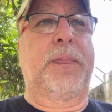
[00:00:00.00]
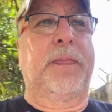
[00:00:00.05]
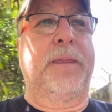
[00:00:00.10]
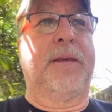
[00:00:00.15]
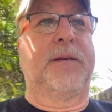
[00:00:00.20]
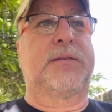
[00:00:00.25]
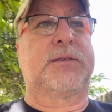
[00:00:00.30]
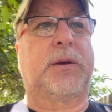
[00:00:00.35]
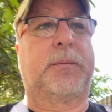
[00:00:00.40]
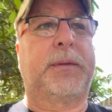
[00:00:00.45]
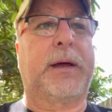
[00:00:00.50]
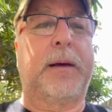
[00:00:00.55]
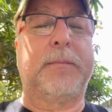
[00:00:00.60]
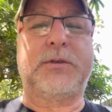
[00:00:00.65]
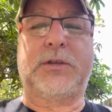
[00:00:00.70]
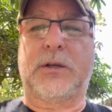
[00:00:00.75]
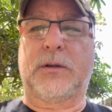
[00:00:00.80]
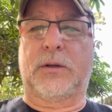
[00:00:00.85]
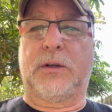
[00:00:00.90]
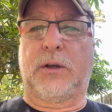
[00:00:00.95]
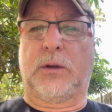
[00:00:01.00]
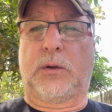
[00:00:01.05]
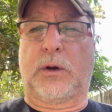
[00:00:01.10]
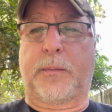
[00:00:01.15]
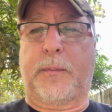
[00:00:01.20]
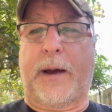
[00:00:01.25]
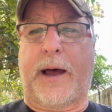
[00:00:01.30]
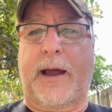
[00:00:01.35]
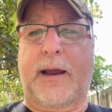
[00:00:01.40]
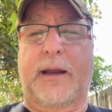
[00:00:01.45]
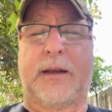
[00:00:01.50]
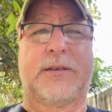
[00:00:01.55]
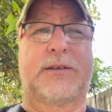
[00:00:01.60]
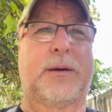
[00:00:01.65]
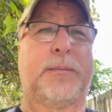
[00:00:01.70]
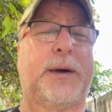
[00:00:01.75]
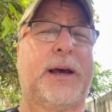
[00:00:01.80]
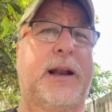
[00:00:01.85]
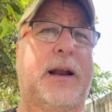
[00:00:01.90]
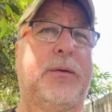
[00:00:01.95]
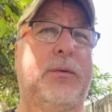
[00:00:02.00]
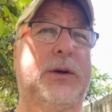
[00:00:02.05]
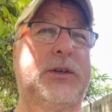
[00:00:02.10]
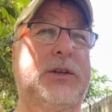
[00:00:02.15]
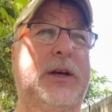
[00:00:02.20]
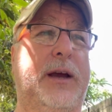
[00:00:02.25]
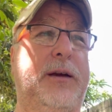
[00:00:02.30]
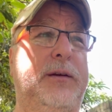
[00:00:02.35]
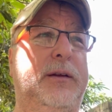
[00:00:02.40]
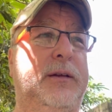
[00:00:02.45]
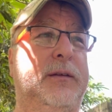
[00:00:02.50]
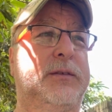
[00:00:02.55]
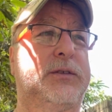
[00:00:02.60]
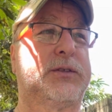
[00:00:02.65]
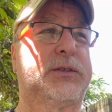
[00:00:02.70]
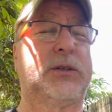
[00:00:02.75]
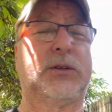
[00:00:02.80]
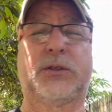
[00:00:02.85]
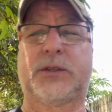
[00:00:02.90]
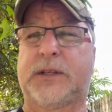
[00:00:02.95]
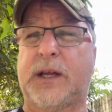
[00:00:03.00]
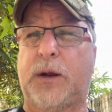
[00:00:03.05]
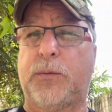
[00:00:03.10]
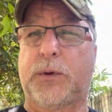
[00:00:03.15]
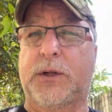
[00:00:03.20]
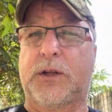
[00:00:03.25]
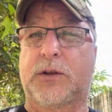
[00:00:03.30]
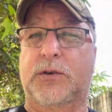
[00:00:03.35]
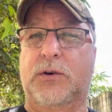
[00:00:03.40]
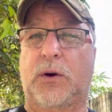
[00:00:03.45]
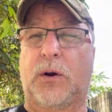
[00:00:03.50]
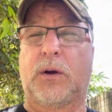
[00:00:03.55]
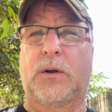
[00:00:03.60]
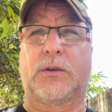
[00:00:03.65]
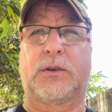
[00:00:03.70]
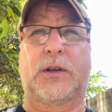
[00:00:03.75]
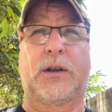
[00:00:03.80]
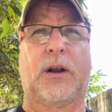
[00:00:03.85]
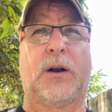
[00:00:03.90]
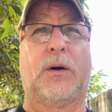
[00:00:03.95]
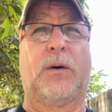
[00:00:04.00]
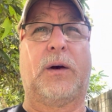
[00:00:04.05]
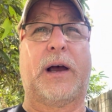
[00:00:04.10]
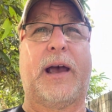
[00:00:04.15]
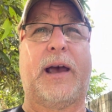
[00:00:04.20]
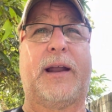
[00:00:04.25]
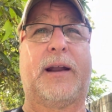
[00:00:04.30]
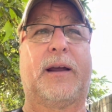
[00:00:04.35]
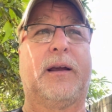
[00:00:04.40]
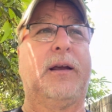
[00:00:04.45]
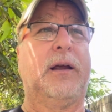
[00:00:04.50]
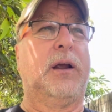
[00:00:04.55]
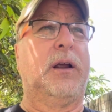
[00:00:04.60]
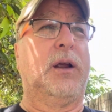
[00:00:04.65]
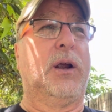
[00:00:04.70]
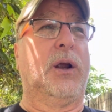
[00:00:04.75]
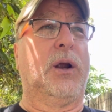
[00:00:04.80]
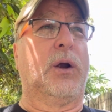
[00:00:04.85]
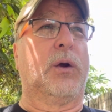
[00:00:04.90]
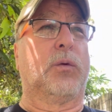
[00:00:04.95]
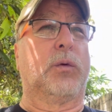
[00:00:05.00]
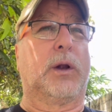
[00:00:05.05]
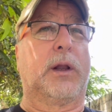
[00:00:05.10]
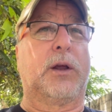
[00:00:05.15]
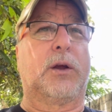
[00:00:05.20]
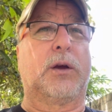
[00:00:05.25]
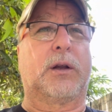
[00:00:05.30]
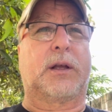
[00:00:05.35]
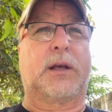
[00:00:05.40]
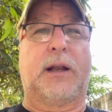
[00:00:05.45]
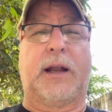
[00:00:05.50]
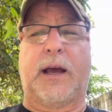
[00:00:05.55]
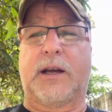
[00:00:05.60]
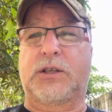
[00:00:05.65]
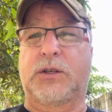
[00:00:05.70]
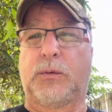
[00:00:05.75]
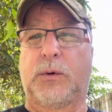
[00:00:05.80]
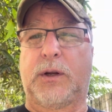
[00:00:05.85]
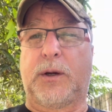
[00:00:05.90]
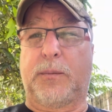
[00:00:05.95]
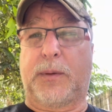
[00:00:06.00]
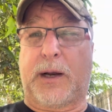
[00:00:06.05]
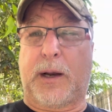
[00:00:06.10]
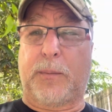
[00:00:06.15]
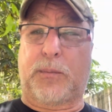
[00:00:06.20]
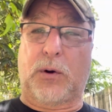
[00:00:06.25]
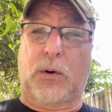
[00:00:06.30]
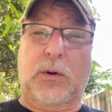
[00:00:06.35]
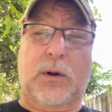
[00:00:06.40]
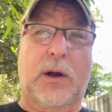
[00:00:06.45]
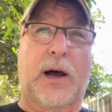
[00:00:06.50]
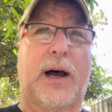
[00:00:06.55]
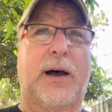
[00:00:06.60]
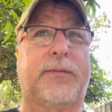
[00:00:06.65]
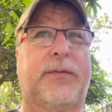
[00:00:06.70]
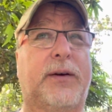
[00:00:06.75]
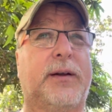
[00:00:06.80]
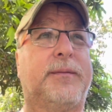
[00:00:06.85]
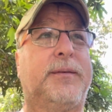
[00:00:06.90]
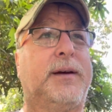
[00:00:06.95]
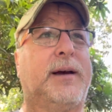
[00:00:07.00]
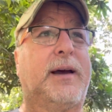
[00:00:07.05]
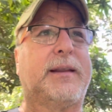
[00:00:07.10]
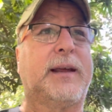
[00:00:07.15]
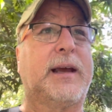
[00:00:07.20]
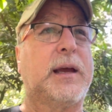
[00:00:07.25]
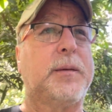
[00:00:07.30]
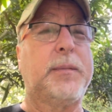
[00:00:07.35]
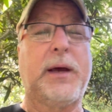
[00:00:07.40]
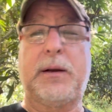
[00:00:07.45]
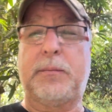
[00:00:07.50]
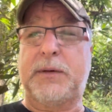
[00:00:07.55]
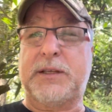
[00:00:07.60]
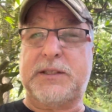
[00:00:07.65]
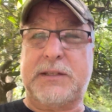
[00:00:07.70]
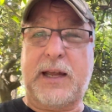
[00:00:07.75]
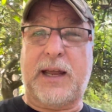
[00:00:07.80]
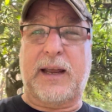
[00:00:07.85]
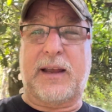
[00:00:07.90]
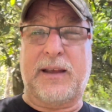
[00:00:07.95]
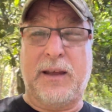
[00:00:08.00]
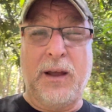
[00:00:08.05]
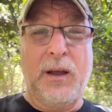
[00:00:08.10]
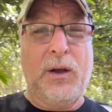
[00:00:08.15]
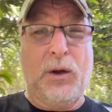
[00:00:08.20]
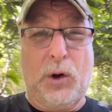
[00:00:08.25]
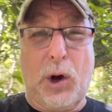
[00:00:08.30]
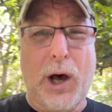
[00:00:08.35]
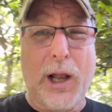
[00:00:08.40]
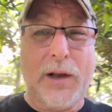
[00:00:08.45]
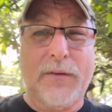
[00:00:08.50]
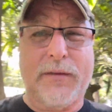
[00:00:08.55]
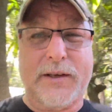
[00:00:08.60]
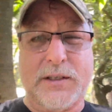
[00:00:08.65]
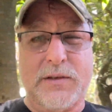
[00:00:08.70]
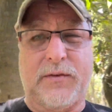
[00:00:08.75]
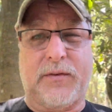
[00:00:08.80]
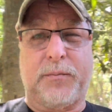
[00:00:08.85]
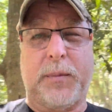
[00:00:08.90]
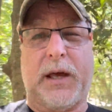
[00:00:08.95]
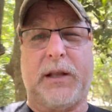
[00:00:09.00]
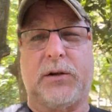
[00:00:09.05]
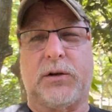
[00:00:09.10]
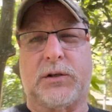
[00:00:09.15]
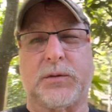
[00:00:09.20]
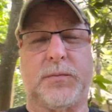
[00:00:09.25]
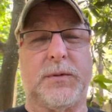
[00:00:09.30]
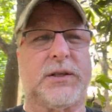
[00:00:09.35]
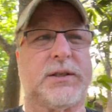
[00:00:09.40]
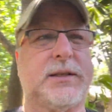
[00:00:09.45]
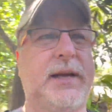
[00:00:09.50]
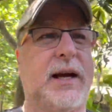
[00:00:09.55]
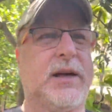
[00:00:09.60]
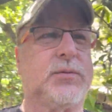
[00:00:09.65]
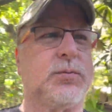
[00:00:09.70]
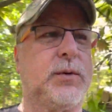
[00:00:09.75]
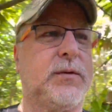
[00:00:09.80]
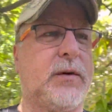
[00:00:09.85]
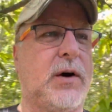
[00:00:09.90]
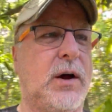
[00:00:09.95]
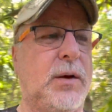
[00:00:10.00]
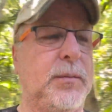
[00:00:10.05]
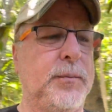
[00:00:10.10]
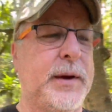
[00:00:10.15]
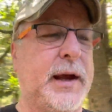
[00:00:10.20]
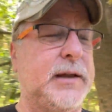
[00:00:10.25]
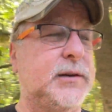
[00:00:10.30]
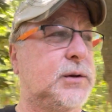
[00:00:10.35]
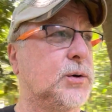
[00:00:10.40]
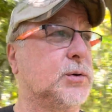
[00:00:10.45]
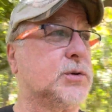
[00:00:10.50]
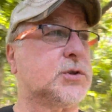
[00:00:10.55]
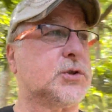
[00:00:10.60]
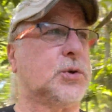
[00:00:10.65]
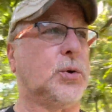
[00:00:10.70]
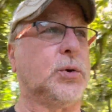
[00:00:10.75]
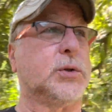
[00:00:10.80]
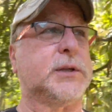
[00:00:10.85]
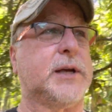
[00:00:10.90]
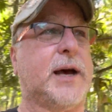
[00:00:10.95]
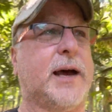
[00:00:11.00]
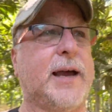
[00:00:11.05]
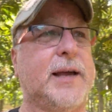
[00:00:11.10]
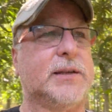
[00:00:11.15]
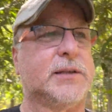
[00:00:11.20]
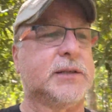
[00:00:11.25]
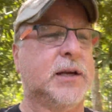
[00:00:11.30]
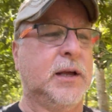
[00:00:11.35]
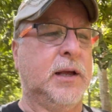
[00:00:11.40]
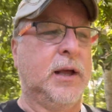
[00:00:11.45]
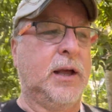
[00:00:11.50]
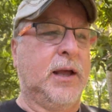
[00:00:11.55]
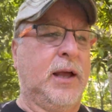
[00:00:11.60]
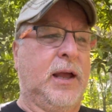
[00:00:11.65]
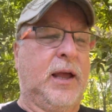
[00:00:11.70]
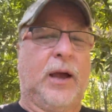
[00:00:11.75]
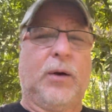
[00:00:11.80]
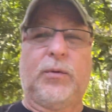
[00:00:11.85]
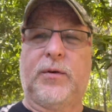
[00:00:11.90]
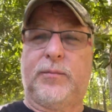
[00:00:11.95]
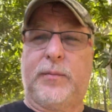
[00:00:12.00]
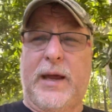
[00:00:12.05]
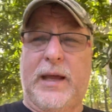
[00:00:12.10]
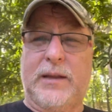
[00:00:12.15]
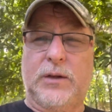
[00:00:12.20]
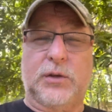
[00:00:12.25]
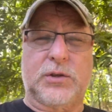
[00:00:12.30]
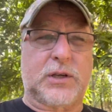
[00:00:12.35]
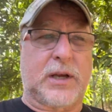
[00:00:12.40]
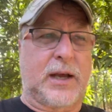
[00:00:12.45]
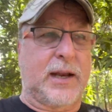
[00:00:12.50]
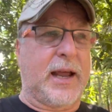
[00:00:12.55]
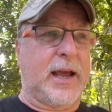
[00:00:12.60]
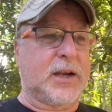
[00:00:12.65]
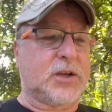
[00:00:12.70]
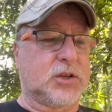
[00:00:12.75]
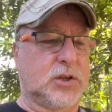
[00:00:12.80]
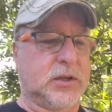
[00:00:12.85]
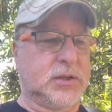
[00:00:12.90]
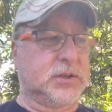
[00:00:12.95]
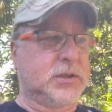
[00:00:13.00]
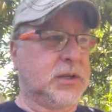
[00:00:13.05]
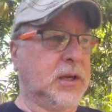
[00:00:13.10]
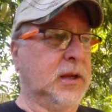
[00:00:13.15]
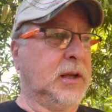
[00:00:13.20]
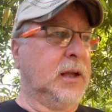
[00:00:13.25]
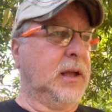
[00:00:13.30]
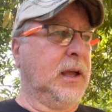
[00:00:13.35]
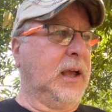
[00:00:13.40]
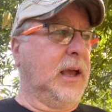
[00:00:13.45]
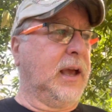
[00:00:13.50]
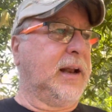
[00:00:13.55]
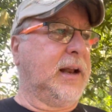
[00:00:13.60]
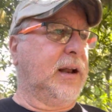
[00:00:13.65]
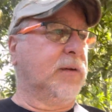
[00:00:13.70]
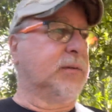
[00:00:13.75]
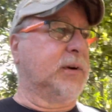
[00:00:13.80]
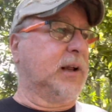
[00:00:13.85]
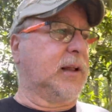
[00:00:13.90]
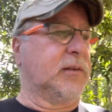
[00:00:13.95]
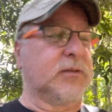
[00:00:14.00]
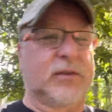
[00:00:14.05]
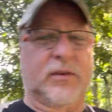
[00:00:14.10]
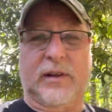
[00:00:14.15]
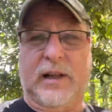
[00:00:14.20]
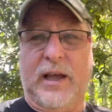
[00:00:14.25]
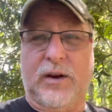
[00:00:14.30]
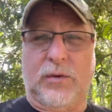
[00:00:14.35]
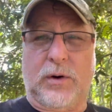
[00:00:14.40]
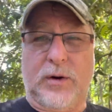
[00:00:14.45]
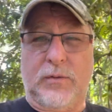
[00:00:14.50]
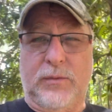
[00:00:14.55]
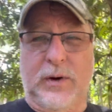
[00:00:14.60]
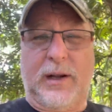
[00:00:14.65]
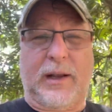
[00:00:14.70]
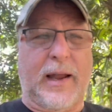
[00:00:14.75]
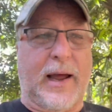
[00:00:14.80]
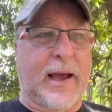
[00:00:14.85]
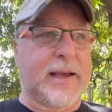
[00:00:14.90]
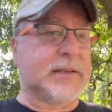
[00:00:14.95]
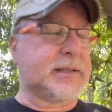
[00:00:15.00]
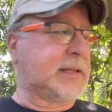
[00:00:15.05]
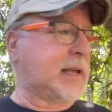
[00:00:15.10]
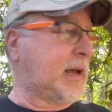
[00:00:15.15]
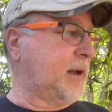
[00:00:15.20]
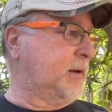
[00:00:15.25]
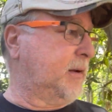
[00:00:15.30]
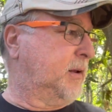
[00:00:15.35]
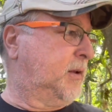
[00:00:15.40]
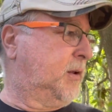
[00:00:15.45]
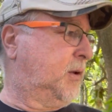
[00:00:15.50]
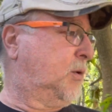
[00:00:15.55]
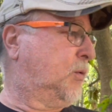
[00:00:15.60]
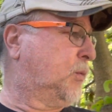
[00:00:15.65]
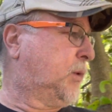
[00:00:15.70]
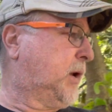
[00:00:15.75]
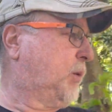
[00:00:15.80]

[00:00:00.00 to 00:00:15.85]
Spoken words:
Sometimes you look back and you say, man, I wish I still stayed with this girl. You know, I had a really good connection with her, but I broke off, and I think I made a mistake. All of us have made those mistakes. We've all made those soul ties. We've made those connections, and then later on realized that we